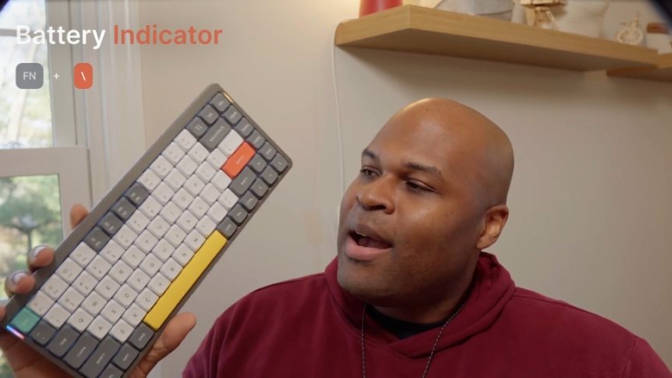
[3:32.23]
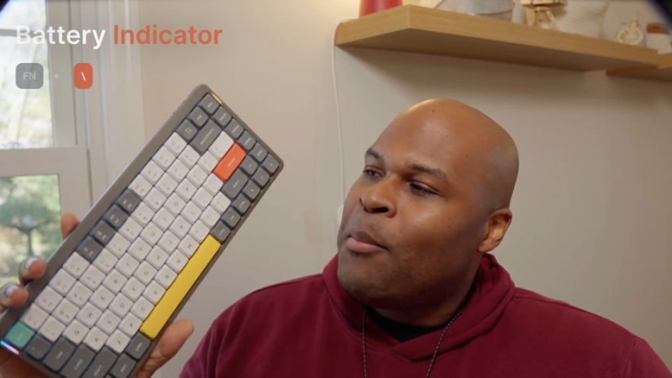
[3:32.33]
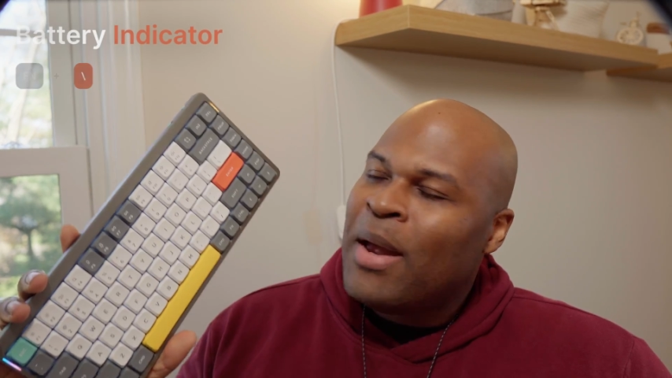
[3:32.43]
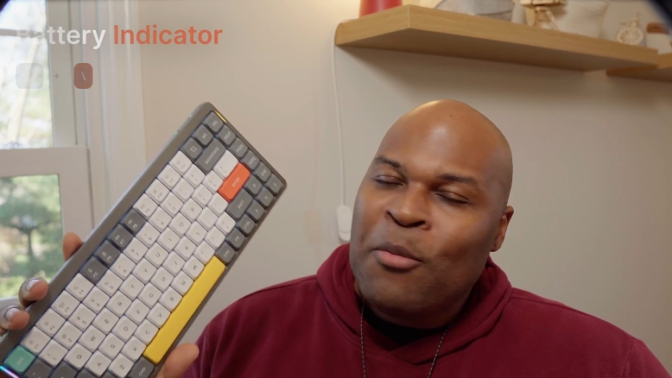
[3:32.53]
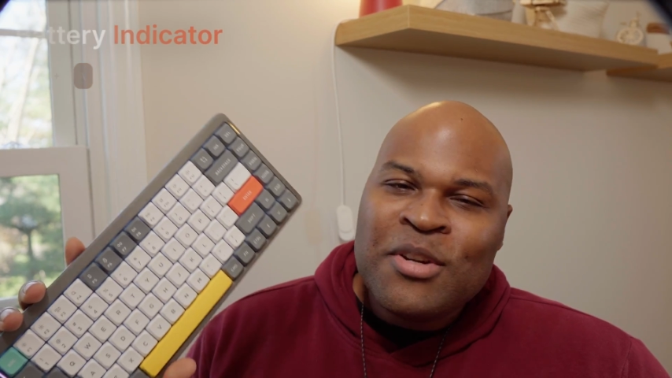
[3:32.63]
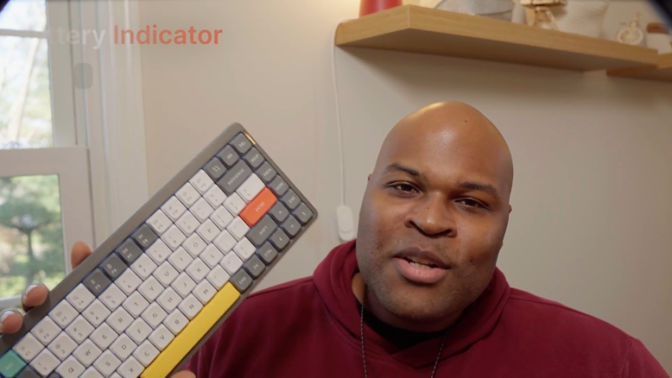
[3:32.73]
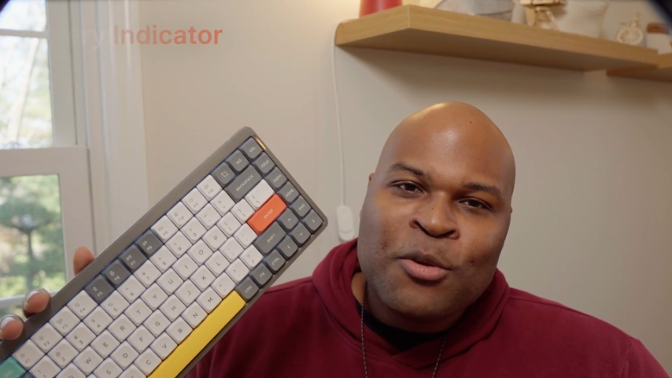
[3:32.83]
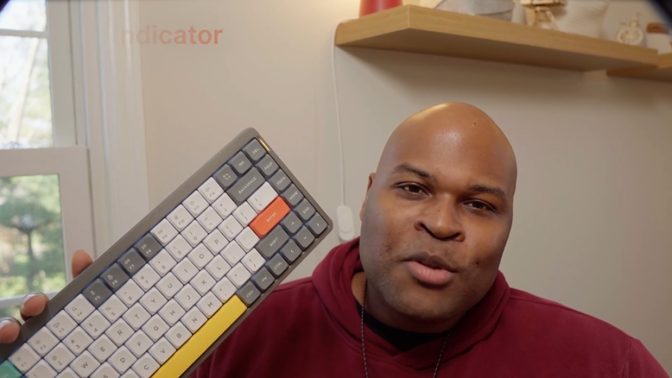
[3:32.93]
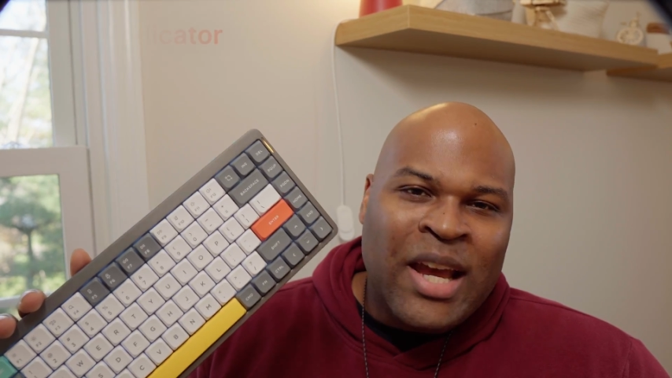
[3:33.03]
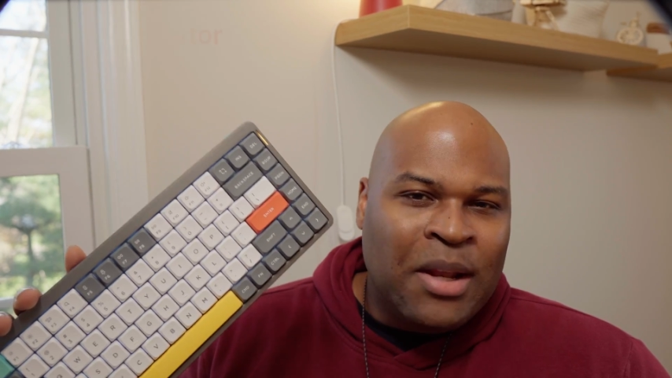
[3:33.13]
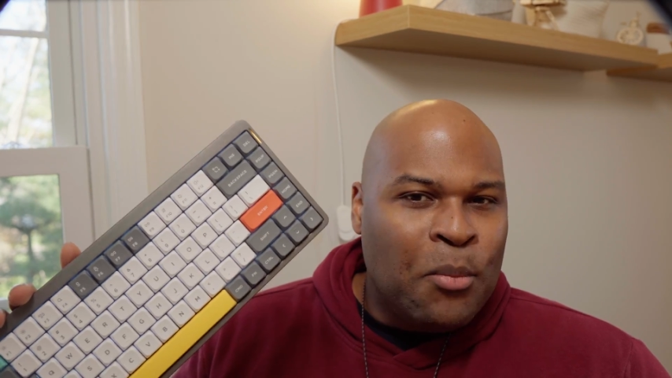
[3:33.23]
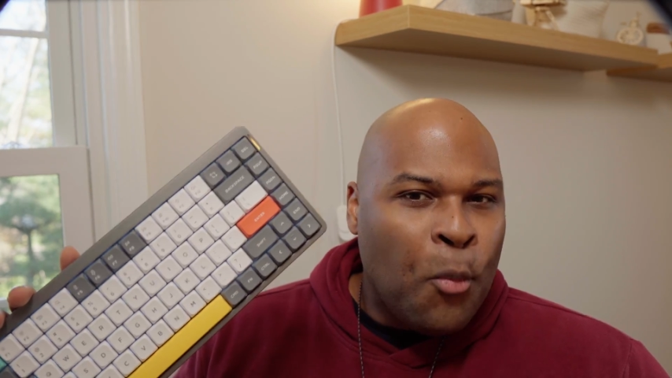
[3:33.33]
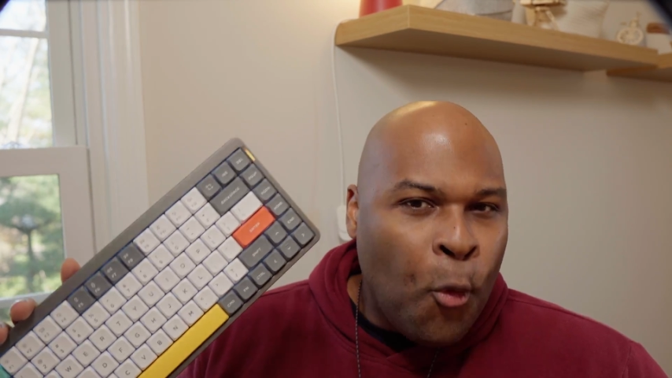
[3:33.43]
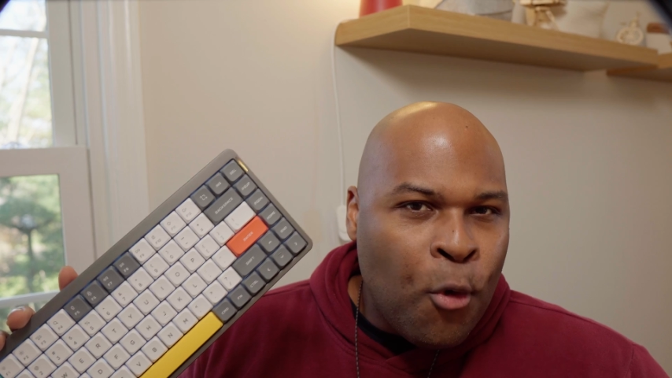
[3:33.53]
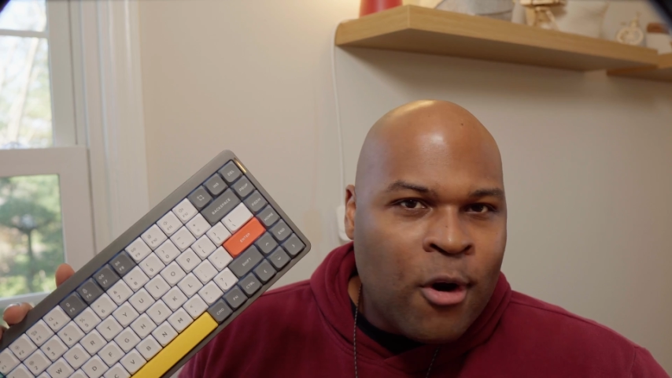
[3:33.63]
but I wish there was kind of
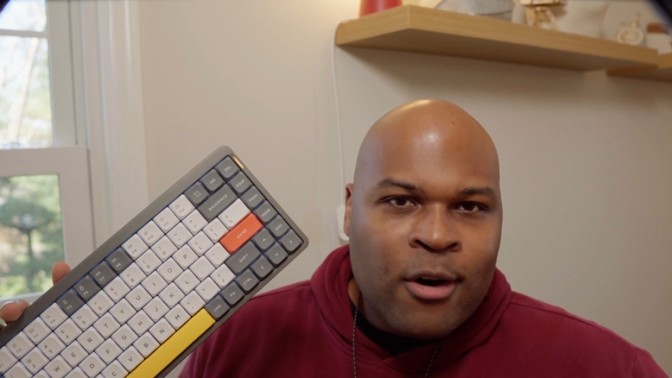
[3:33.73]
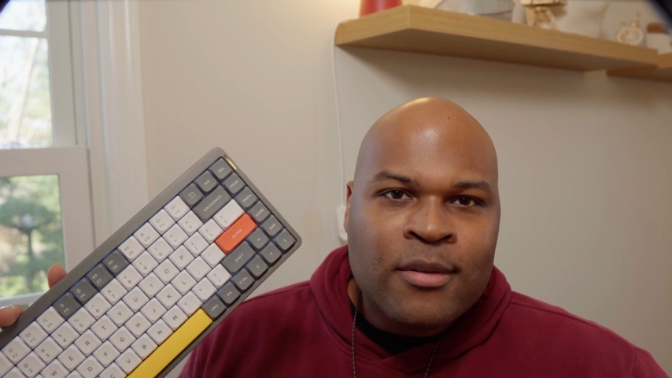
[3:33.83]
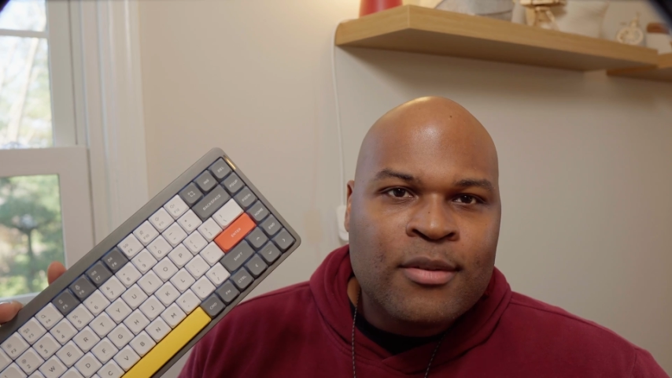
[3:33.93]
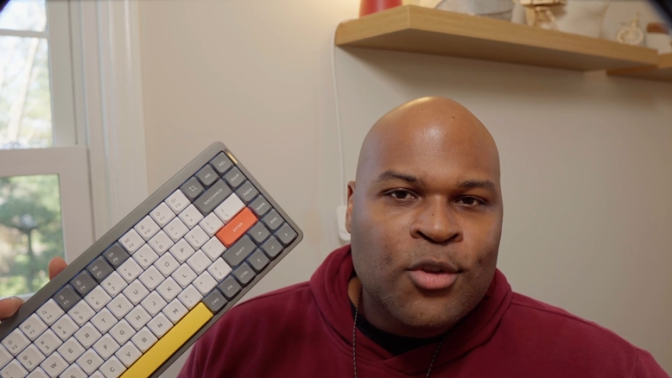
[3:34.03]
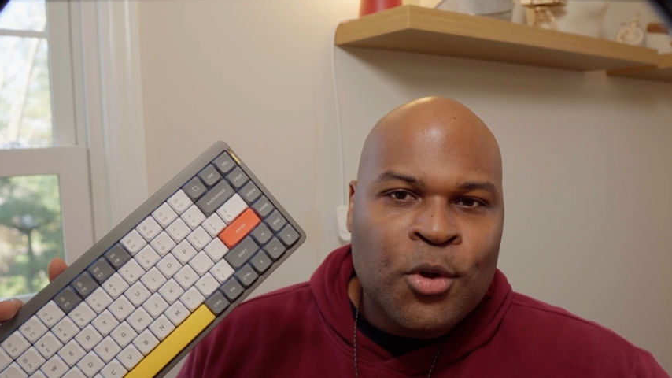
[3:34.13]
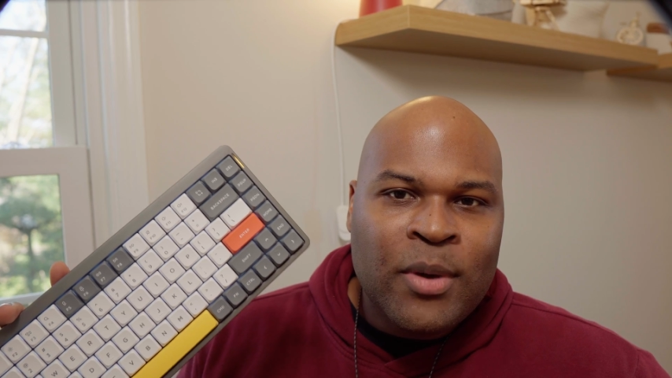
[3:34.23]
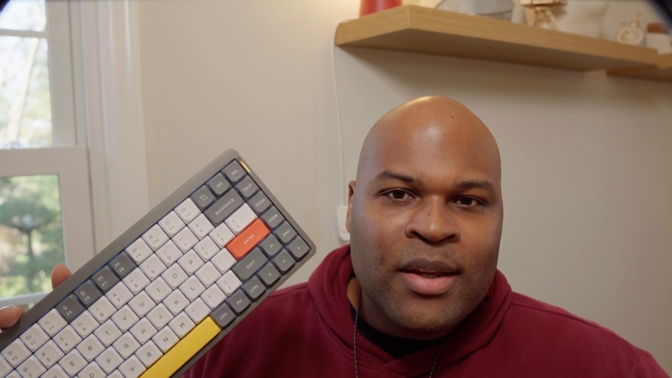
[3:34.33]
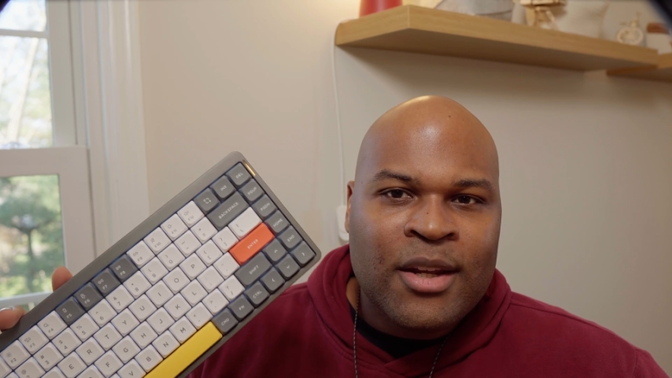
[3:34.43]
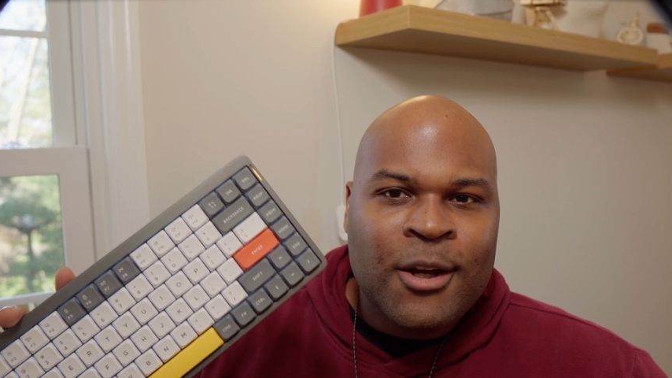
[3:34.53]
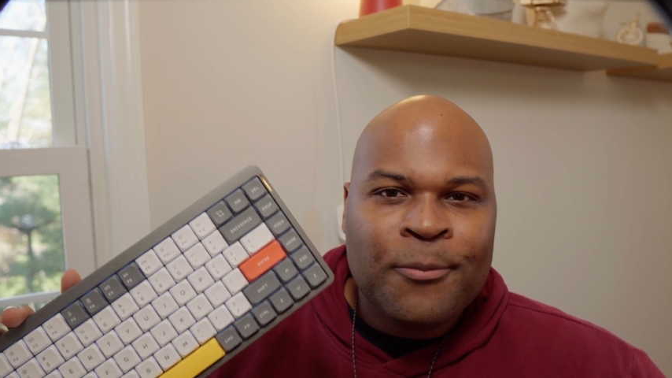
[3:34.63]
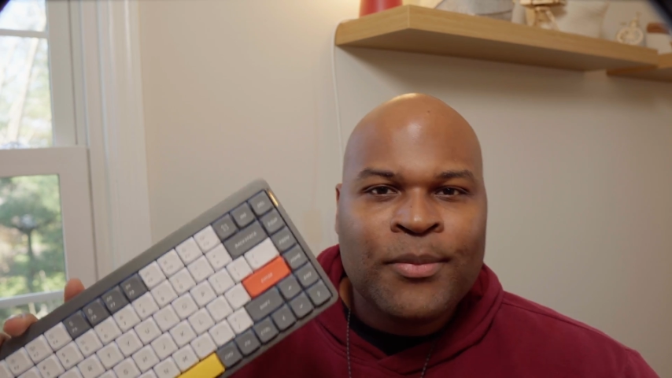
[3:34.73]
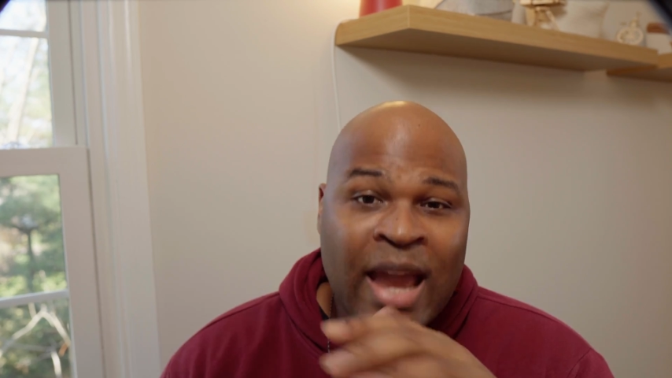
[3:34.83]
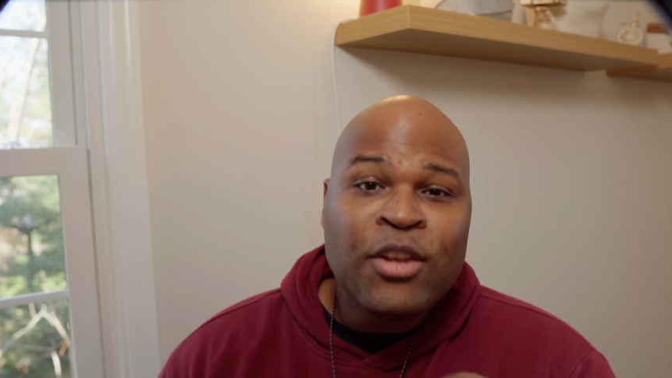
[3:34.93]
more to it, you know?